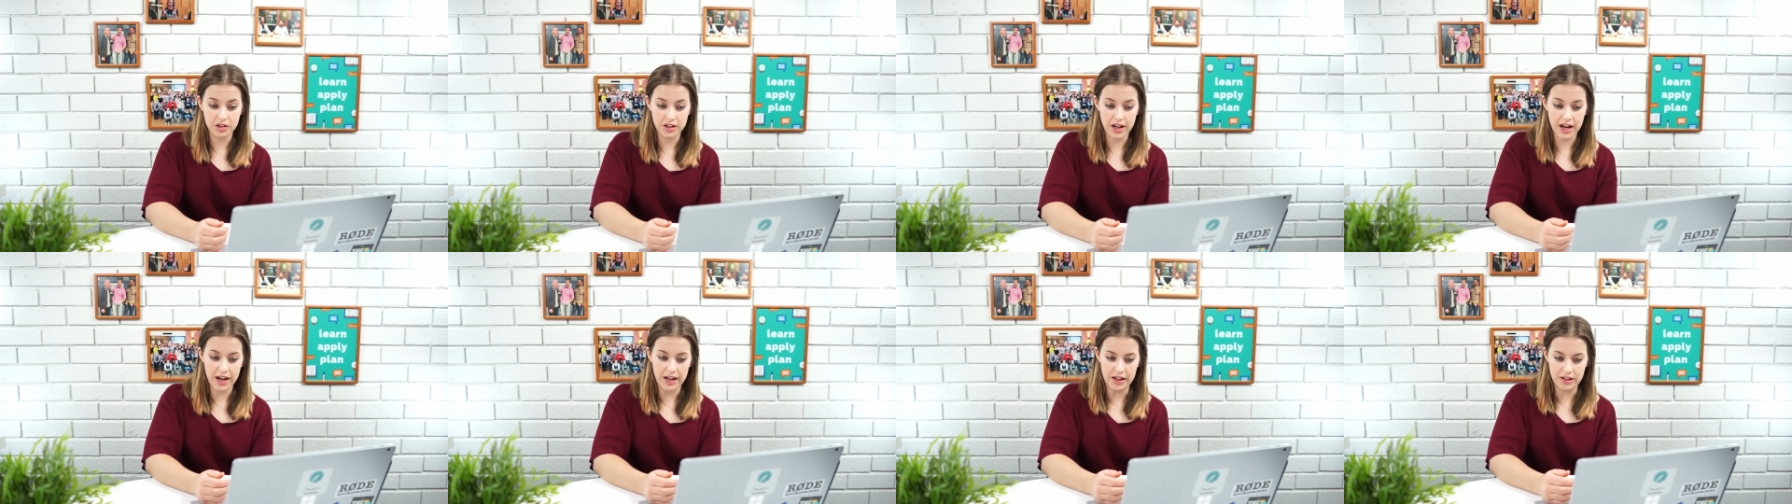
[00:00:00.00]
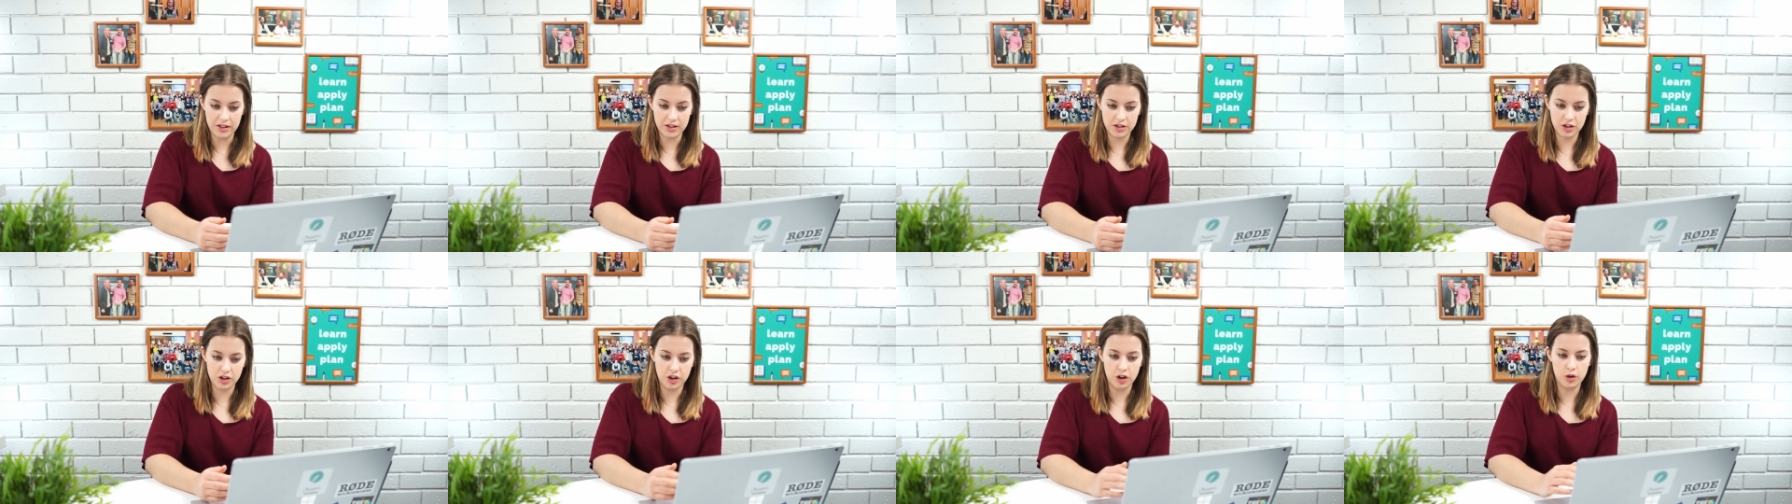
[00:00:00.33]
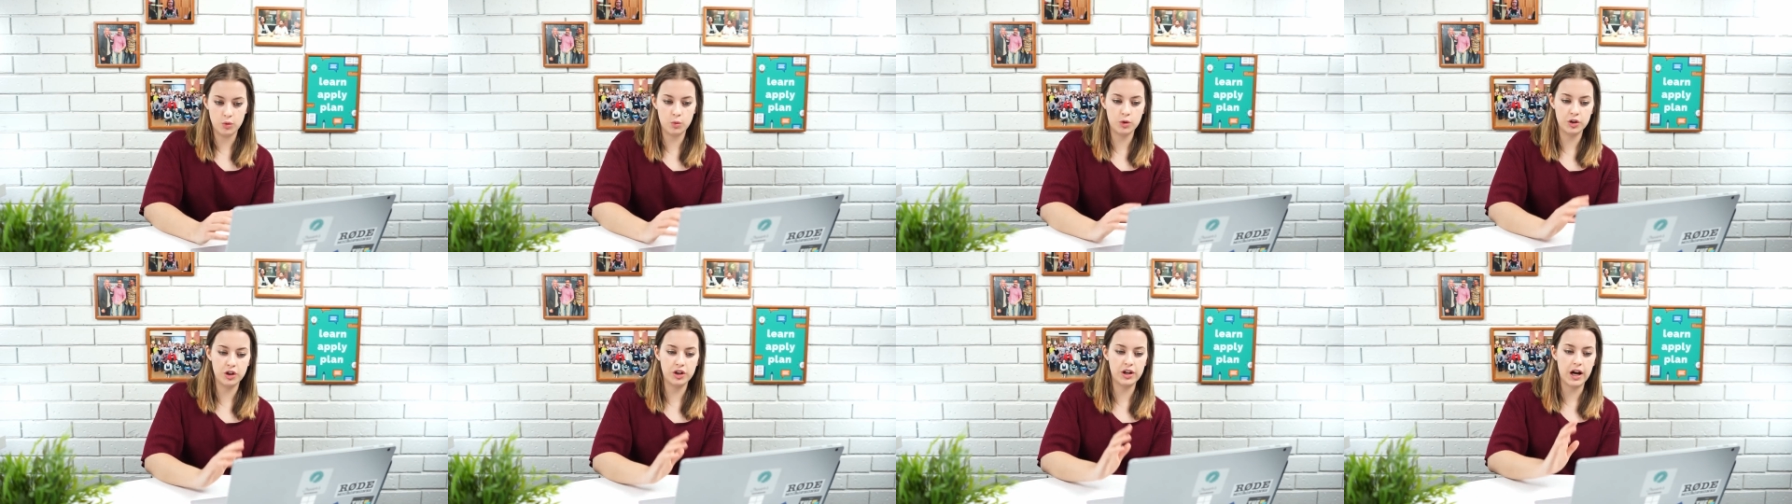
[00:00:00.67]
and
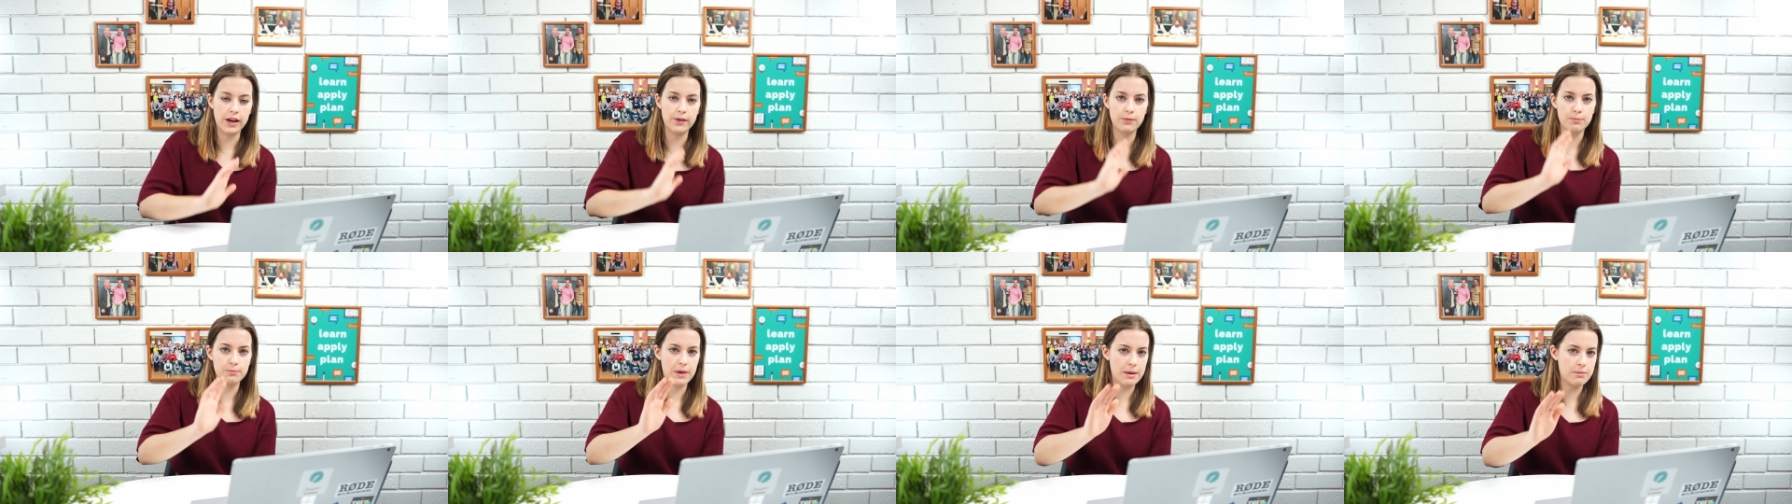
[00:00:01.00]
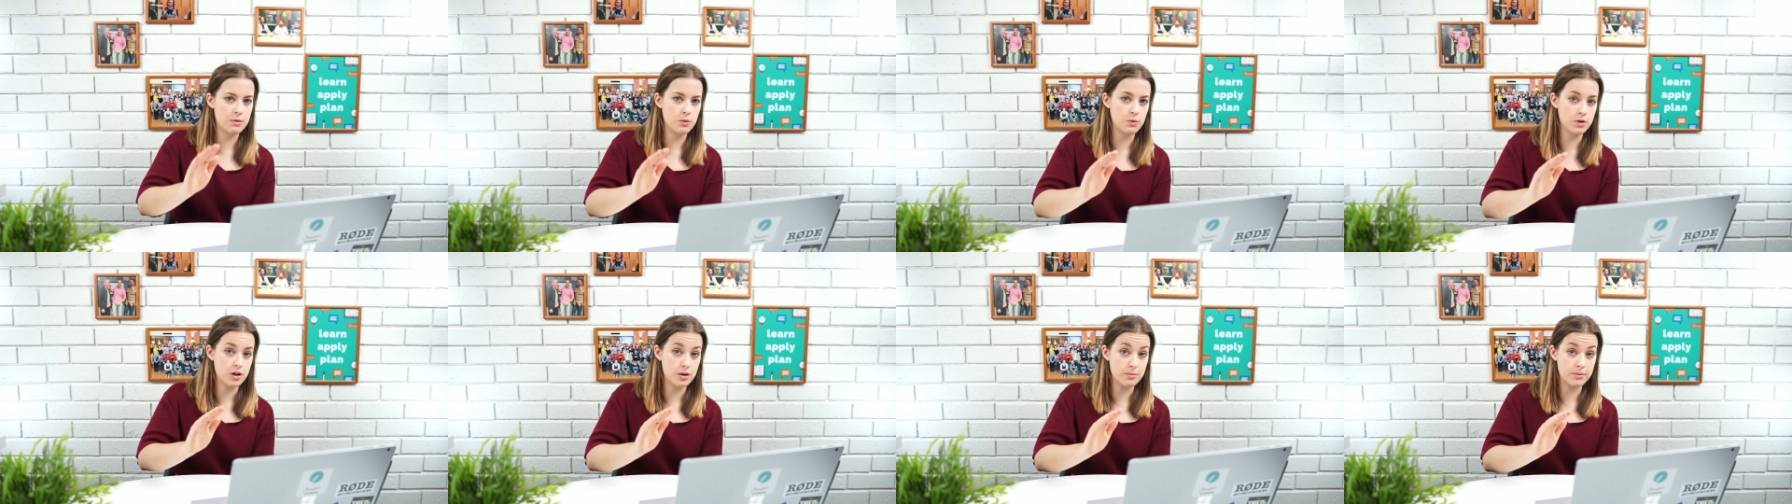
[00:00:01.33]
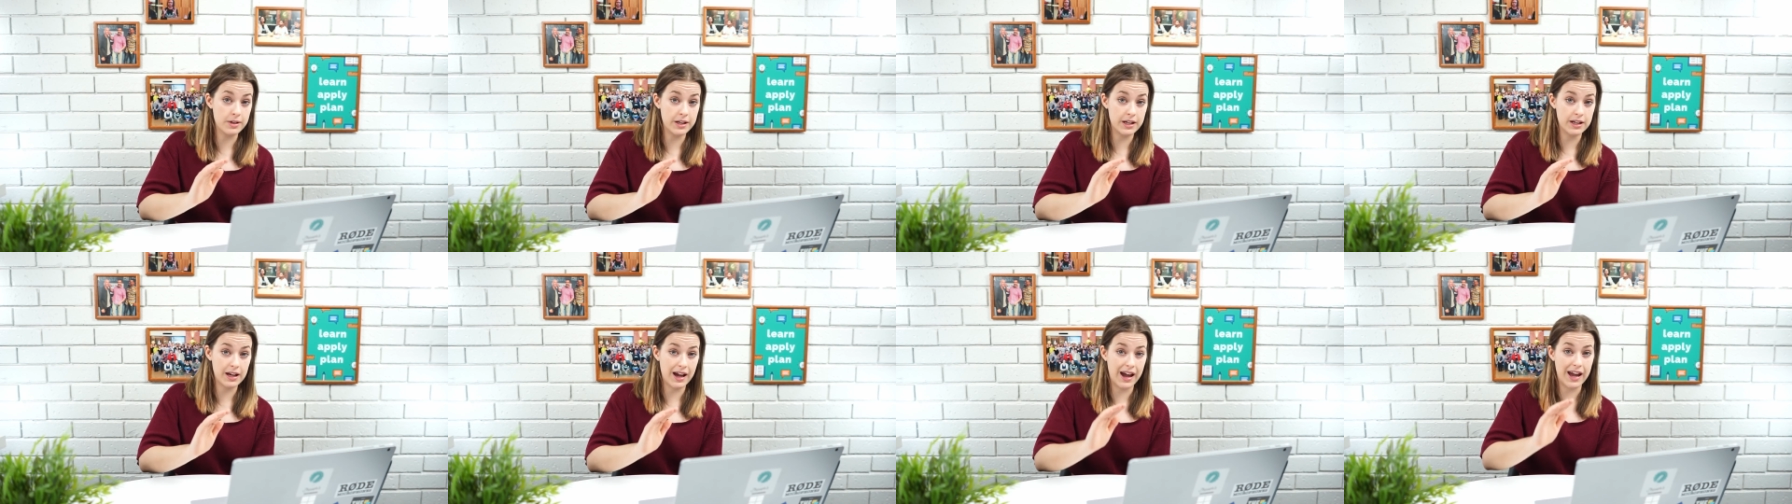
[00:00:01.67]
what you kind of maybe want to
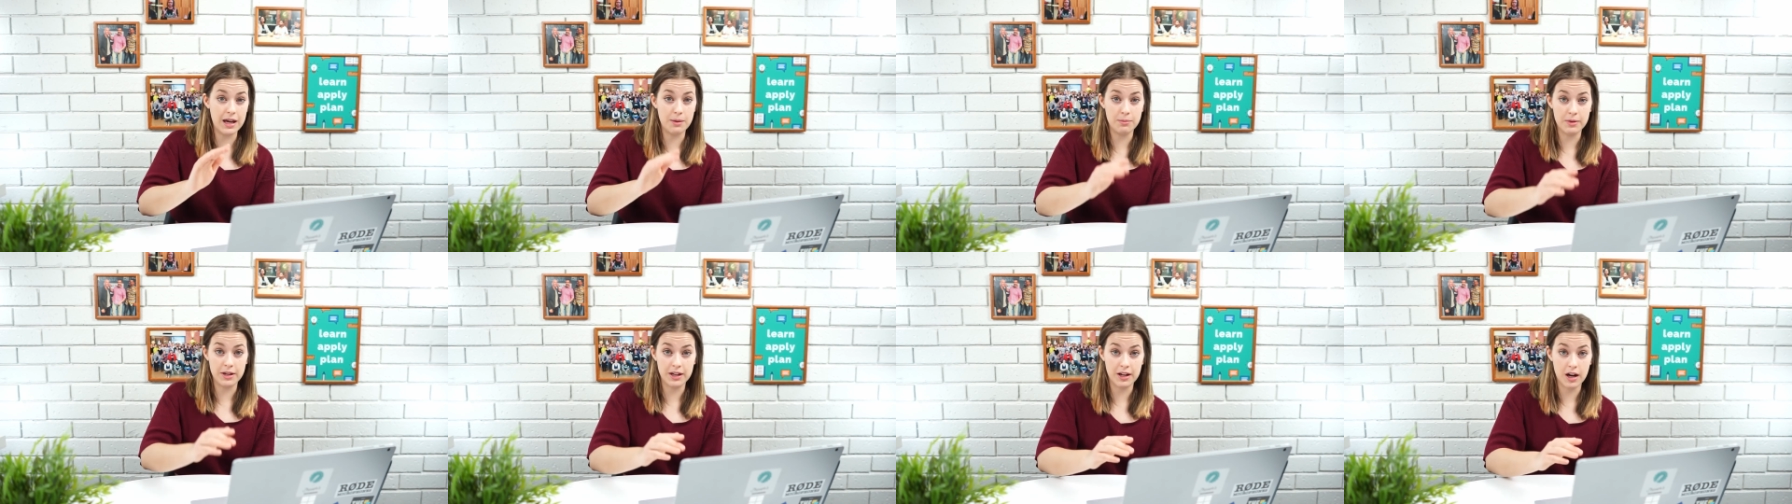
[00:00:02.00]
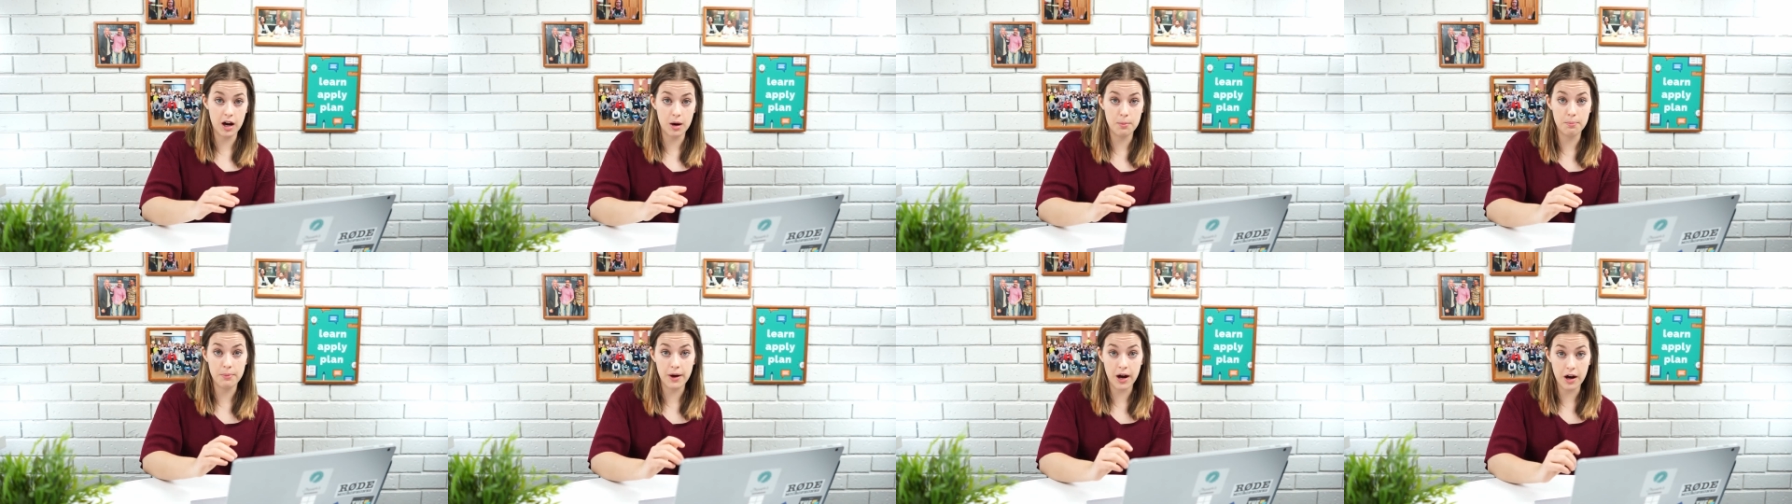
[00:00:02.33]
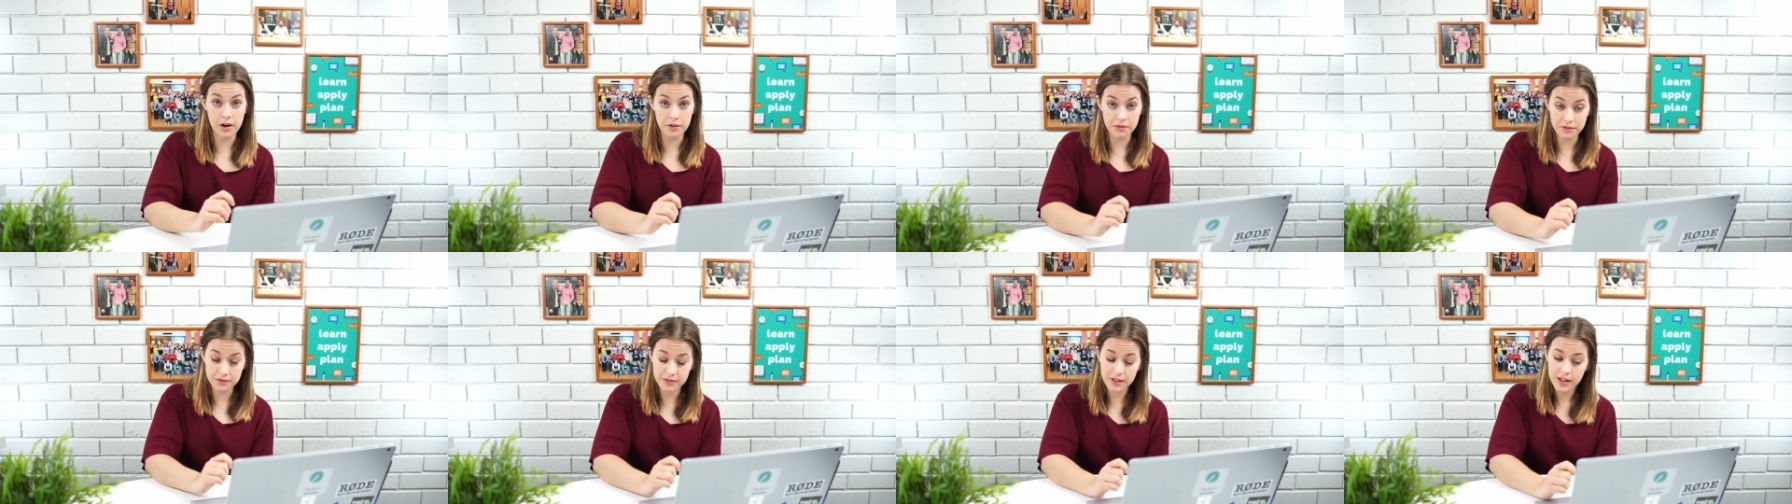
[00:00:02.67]
be aiming
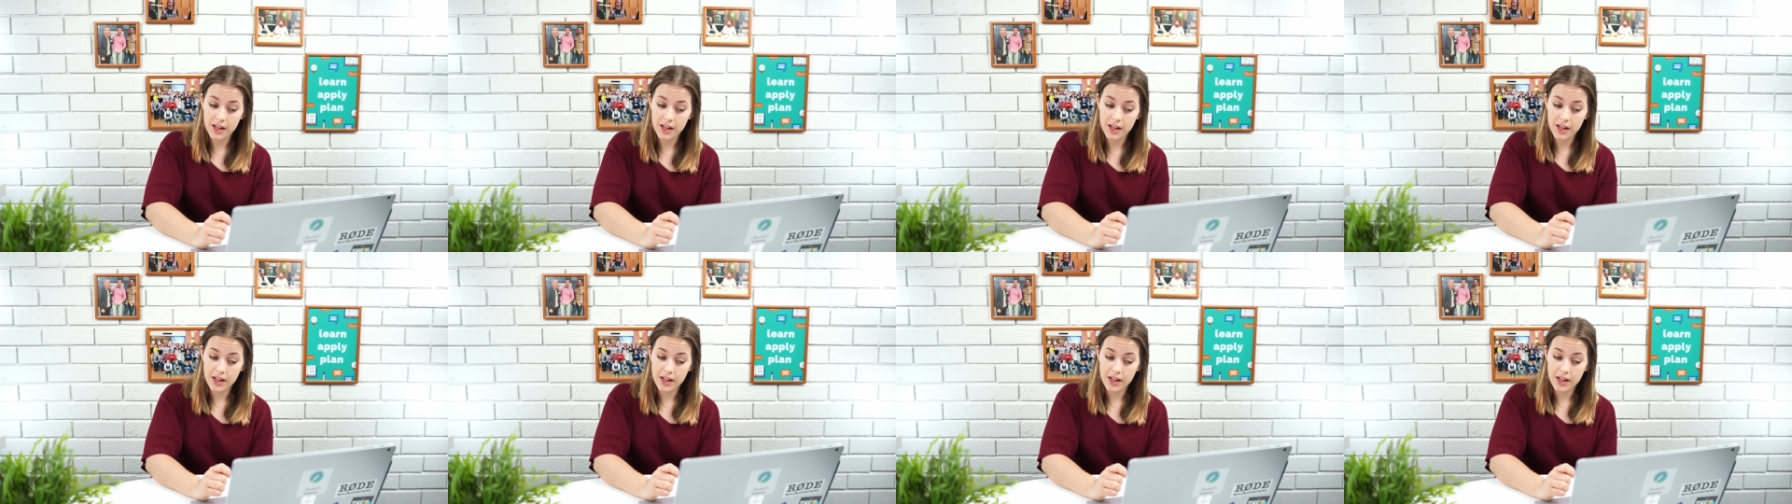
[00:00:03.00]
above